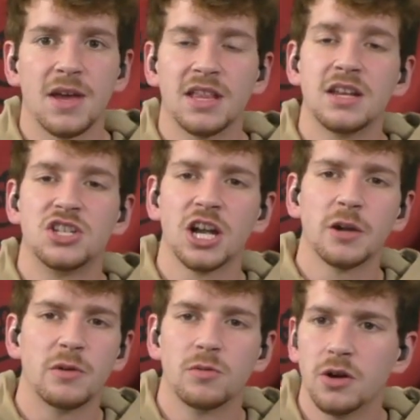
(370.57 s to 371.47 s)
And then
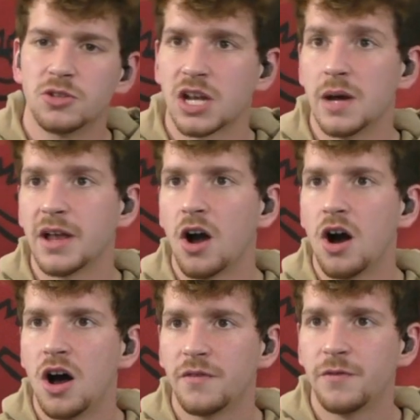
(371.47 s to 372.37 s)
Jeremy Roach coming
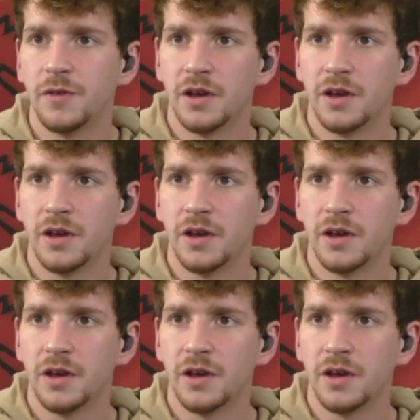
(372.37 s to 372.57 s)
off,